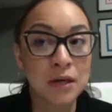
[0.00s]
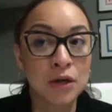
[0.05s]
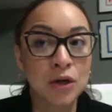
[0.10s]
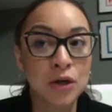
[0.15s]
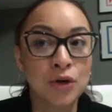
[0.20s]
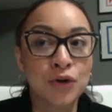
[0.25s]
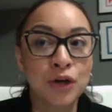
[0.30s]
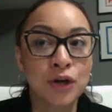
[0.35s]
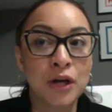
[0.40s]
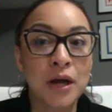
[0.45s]

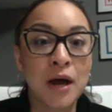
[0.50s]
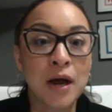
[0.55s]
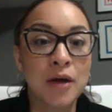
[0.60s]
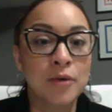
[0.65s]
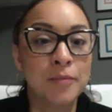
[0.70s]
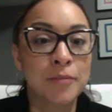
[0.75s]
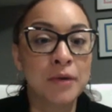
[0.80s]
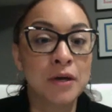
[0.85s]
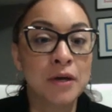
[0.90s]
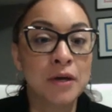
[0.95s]
learning how to
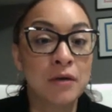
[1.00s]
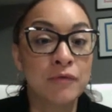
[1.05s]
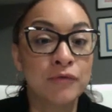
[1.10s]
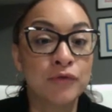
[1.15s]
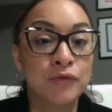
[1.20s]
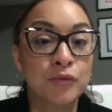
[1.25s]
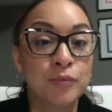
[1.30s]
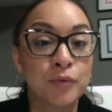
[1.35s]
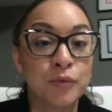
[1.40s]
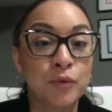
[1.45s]
be
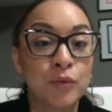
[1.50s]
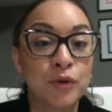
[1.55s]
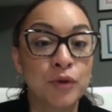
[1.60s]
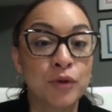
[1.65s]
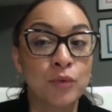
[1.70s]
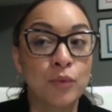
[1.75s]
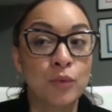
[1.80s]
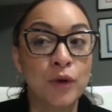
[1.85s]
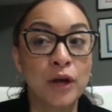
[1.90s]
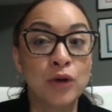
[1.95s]
comfortable with the
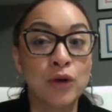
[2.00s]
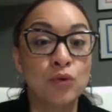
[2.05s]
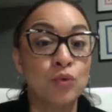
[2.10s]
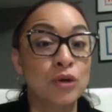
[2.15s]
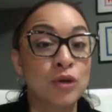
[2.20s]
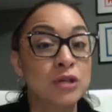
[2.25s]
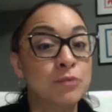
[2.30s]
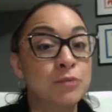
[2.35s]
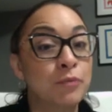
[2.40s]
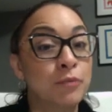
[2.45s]
way you
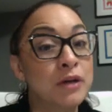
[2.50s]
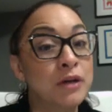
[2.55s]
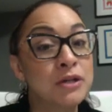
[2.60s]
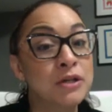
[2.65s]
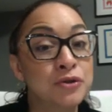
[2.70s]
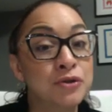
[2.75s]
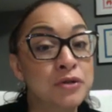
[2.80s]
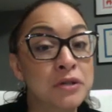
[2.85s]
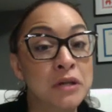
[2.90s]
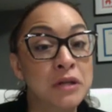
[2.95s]
express
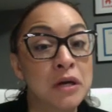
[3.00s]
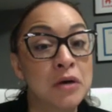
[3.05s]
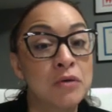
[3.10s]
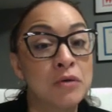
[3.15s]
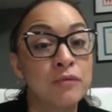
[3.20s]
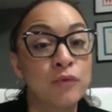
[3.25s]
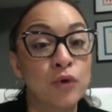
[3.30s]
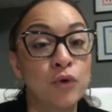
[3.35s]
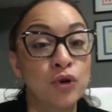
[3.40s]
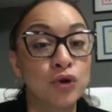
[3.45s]
yourself,
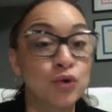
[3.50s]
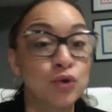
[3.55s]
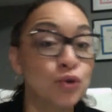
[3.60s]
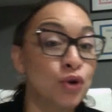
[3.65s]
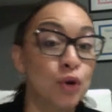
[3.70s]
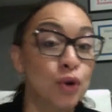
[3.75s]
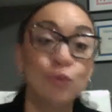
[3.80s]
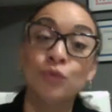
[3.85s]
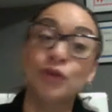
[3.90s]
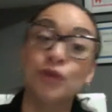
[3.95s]
or you
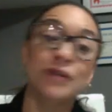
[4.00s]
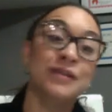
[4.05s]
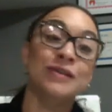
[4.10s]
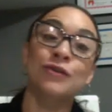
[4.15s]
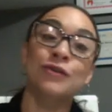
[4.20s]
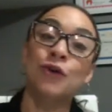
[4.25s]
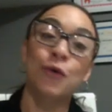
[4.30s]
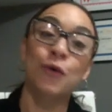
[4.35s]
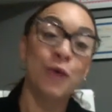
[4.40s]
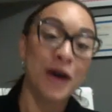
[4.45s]
don't
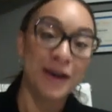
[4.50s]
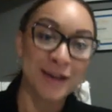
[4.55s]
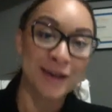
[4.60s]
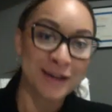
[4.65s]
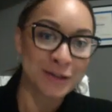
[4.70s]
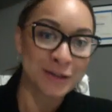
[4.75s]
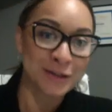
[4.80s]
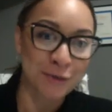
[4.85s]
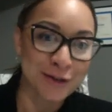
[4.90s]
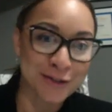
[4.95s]
know how to
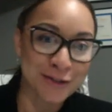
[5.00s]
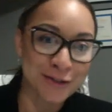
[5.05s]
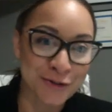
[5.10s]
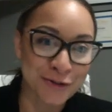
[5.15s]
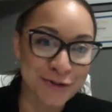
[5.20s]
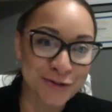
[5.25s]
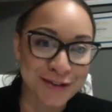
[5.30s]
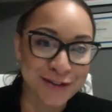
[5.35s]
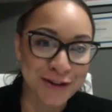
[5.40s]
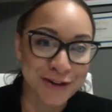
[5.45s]
express
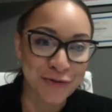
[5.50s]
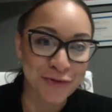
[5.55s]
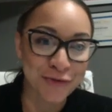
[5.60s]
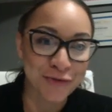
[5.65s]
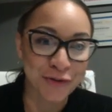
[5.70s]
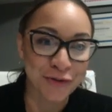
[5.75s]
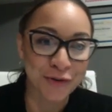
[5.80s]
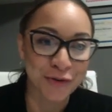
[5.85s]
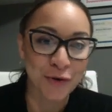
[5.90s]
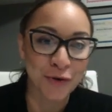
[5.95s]
yourself, you
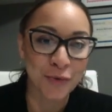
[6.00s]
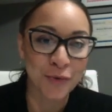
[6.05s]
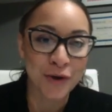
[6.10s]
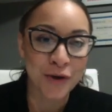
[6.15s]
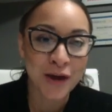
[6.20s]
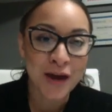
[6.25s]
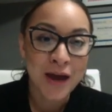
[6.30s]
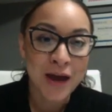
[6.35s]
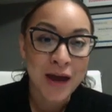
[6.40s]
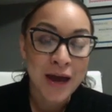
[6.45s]
know?
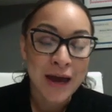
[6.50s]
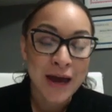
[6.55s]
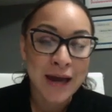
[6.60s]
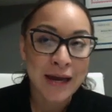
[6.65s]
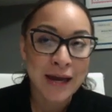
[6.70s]
And